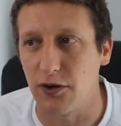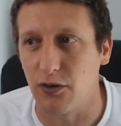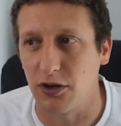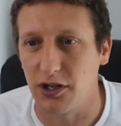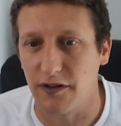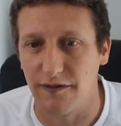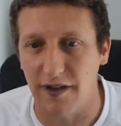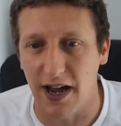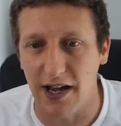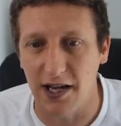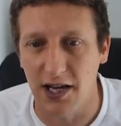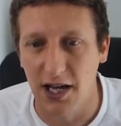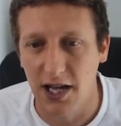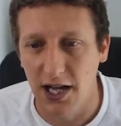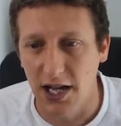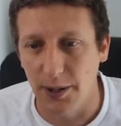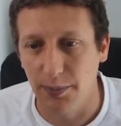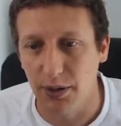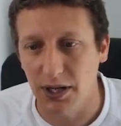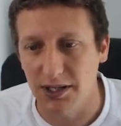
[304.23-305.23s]
on defend,
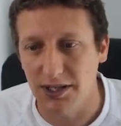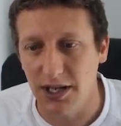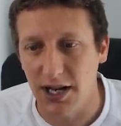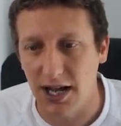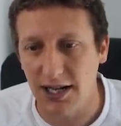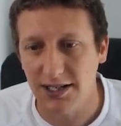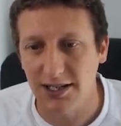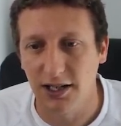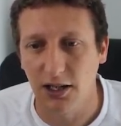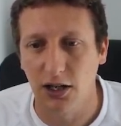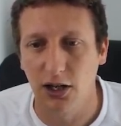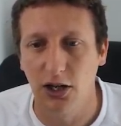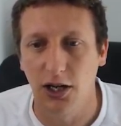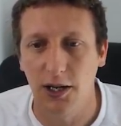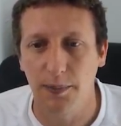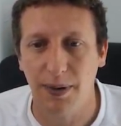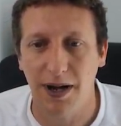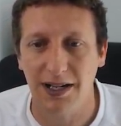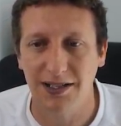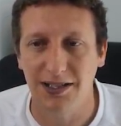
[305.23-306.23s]
he plays a nice little early
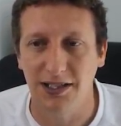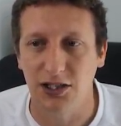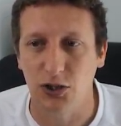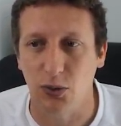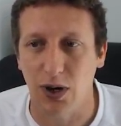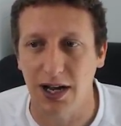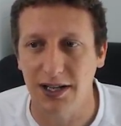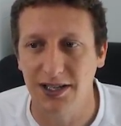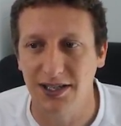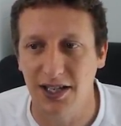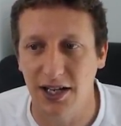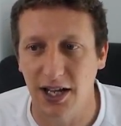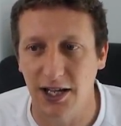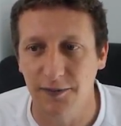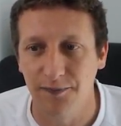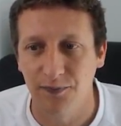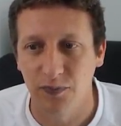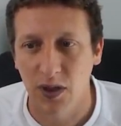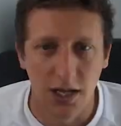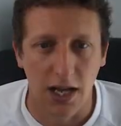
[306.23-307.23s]
pass into Antony.
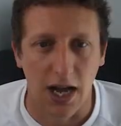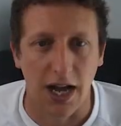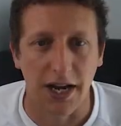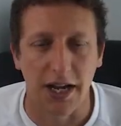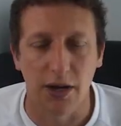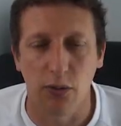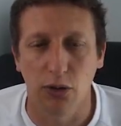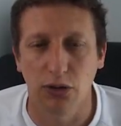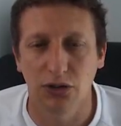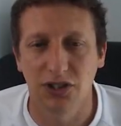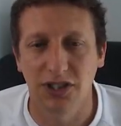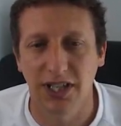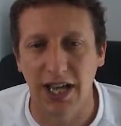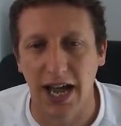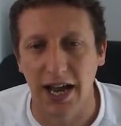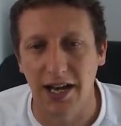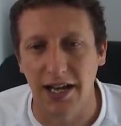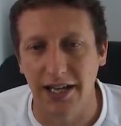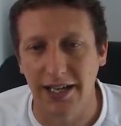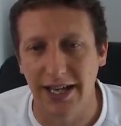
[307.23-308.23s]
And here once
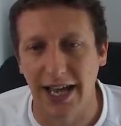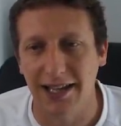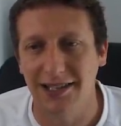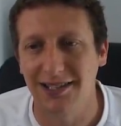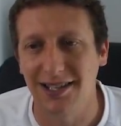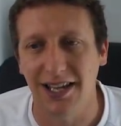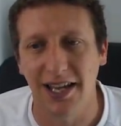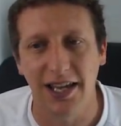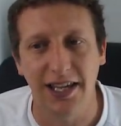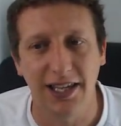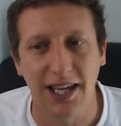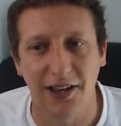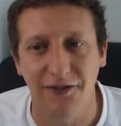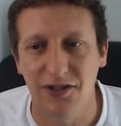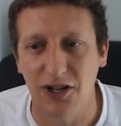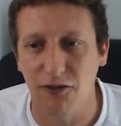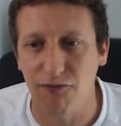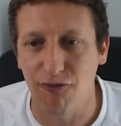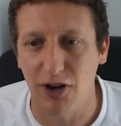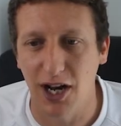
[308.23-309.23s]
again, he gets it. He gives
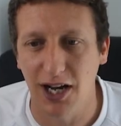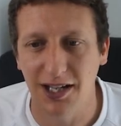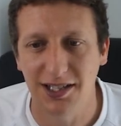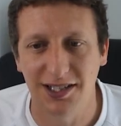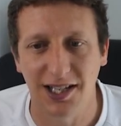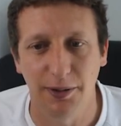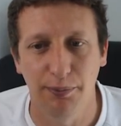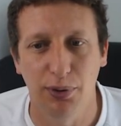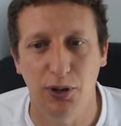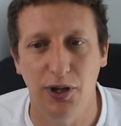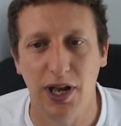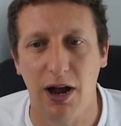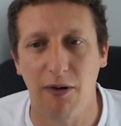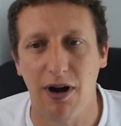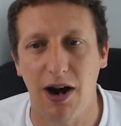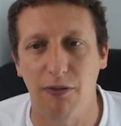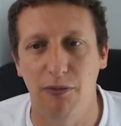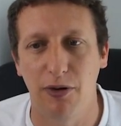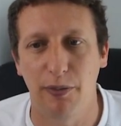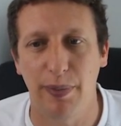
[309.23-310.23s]
it really simple. Now
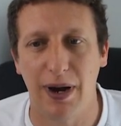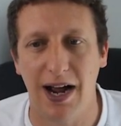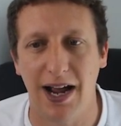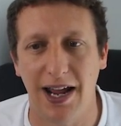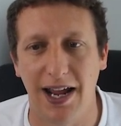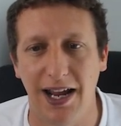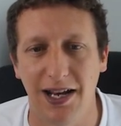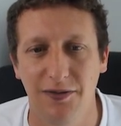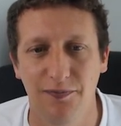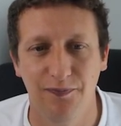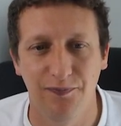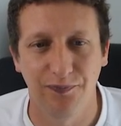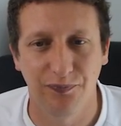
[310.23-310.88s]
Amrabat in.